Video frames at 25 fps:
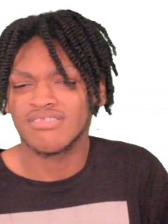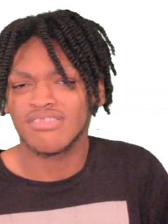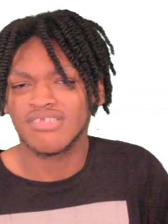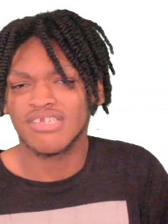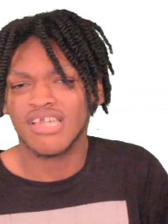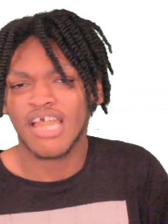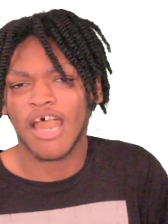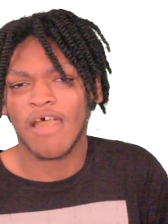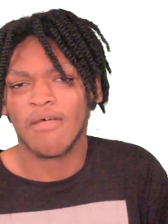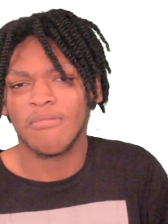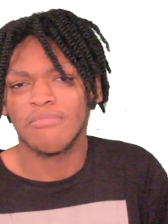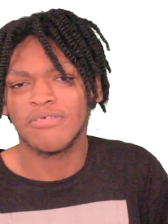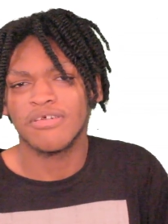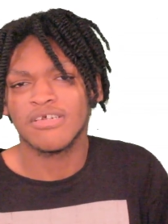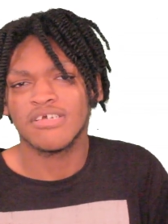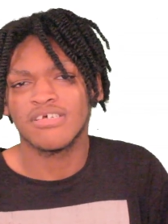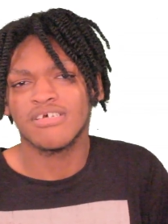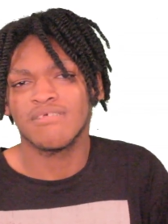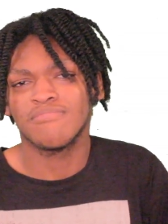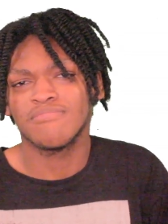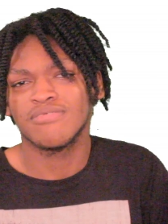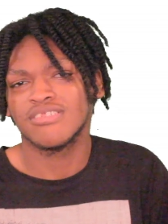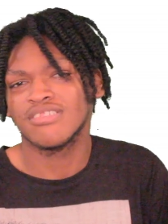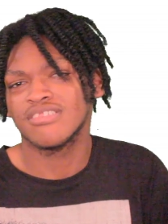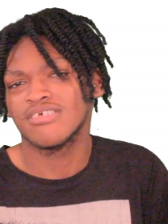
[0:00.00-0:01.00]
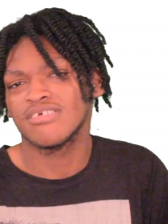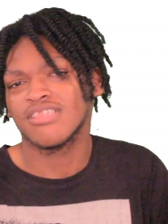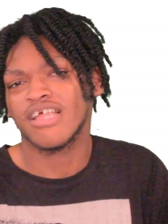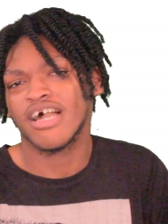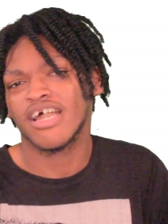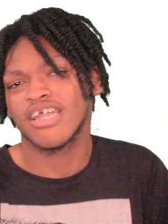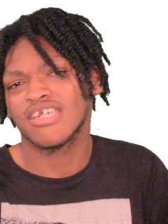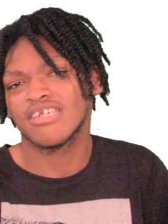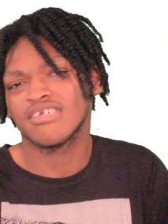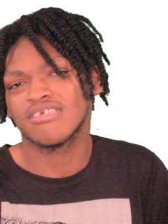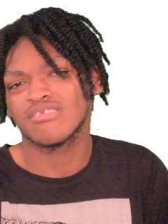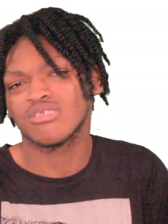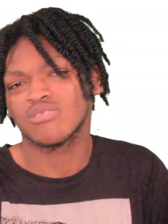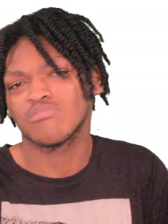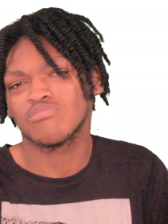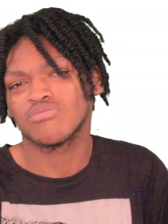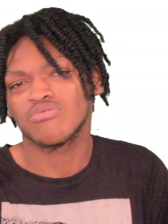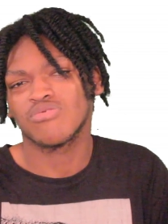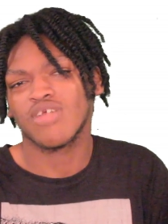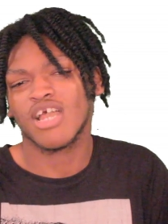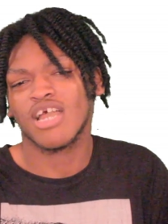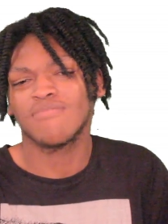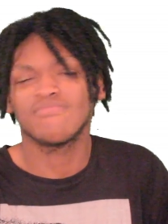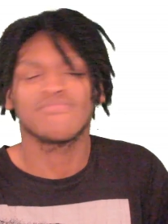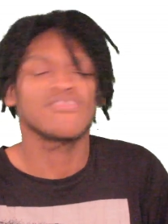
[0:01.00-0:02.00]
comment, I mean, the like and
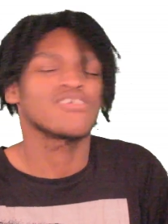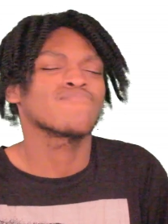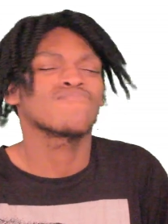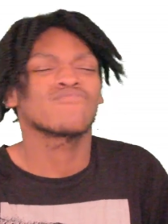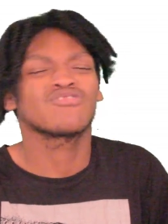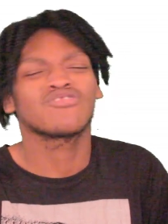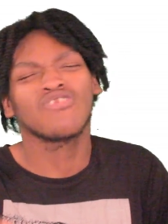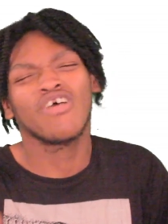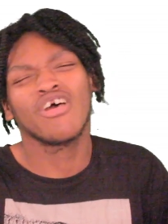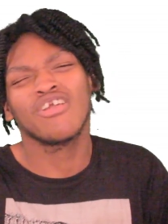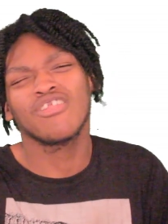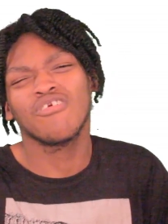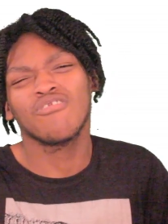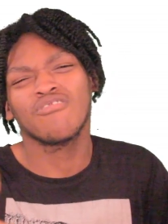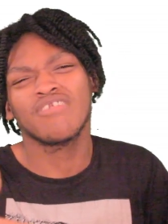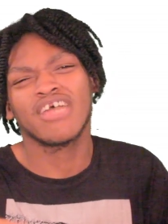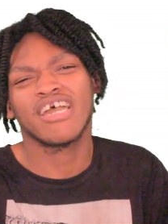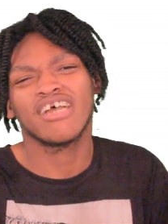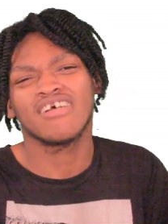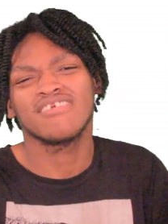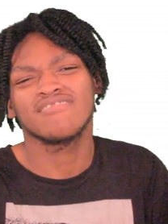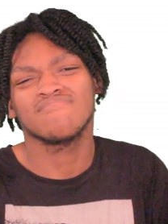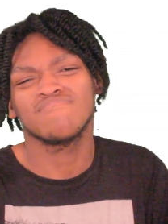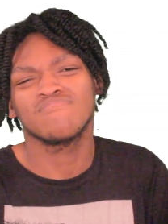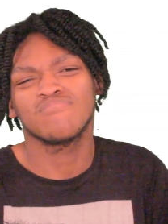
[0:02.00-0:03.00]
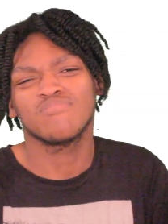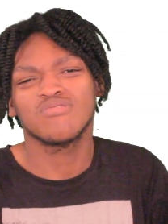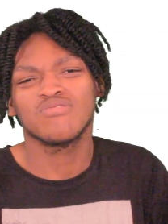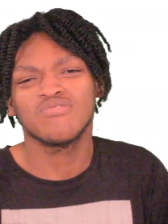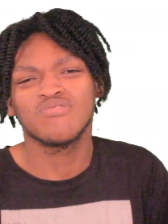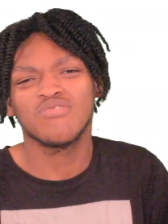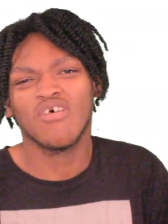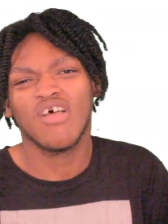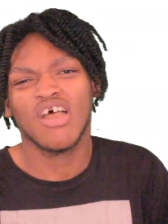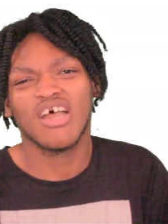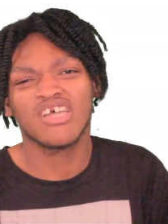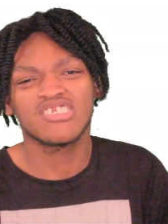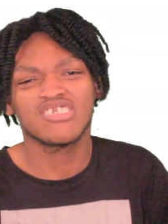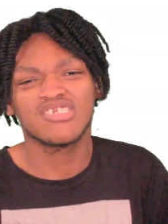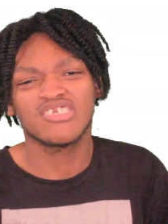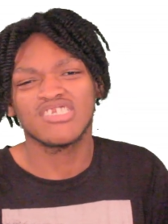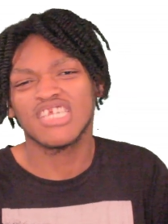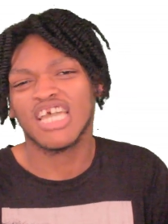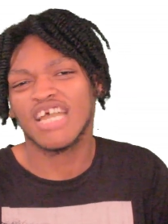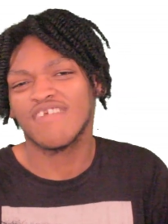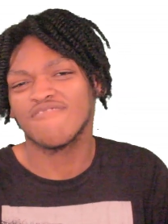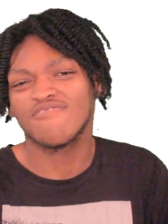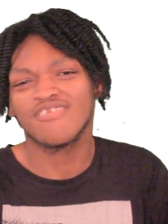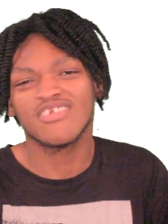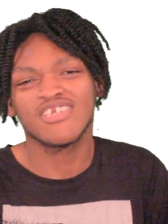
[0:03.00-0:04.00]
subscribe thing. But y'all know that. You know, I shouldn't
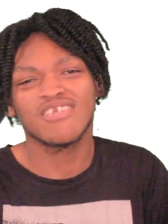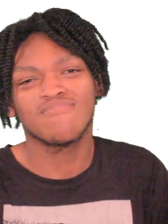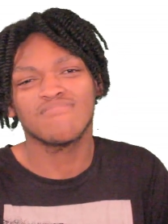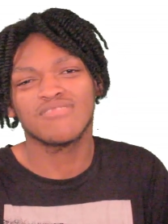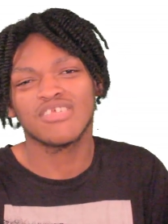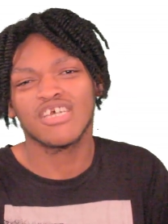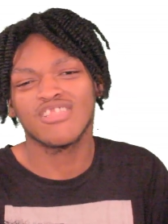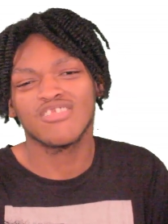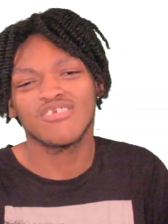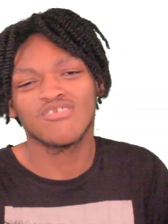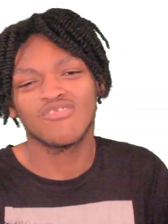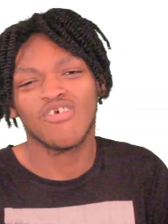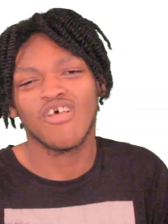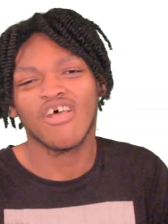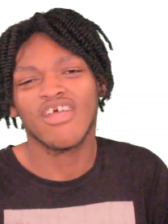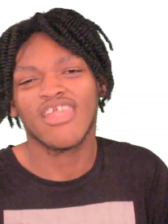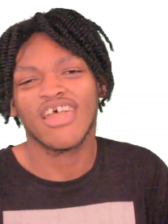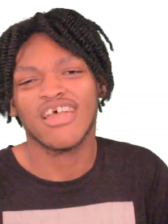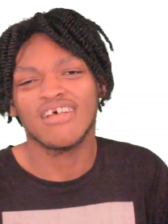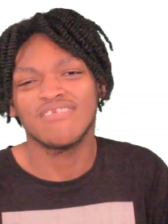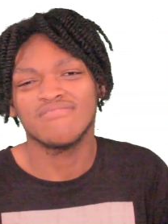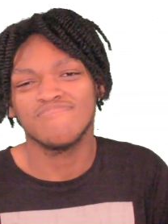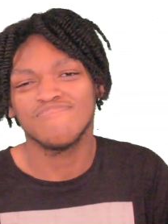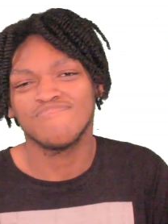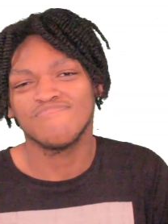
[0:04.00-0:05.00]
have to keep telling y'all that.